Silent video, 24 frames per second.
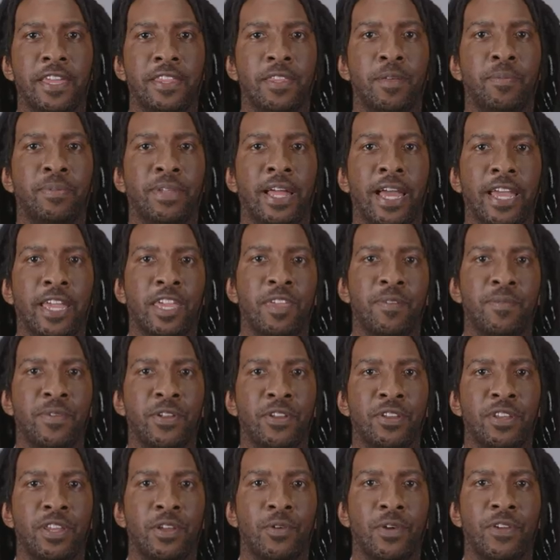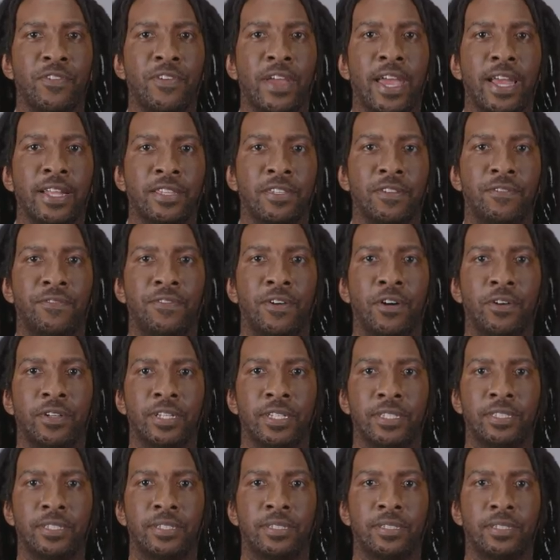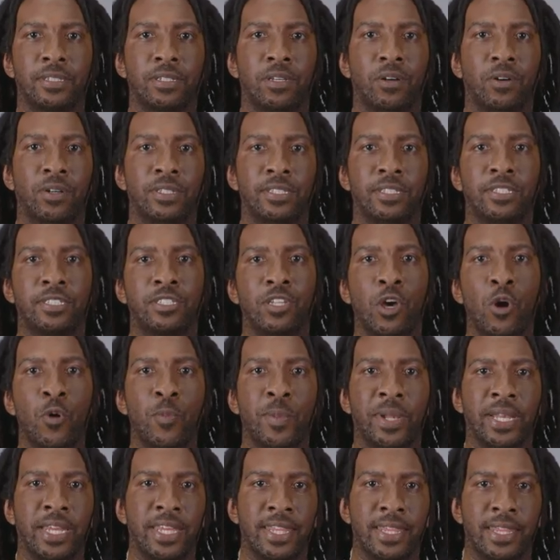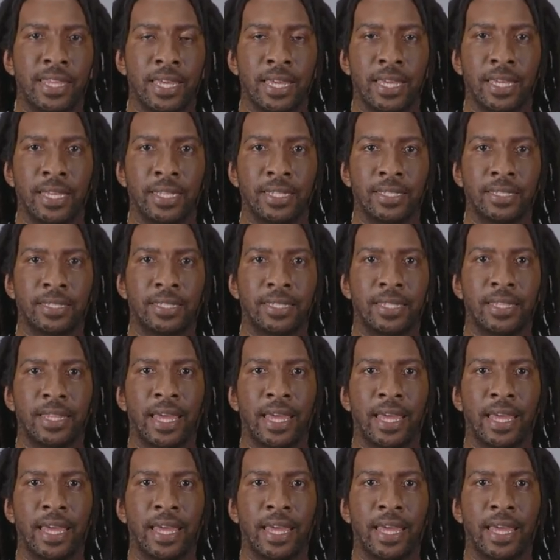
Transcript: in the Black community, we've had to focus on so many things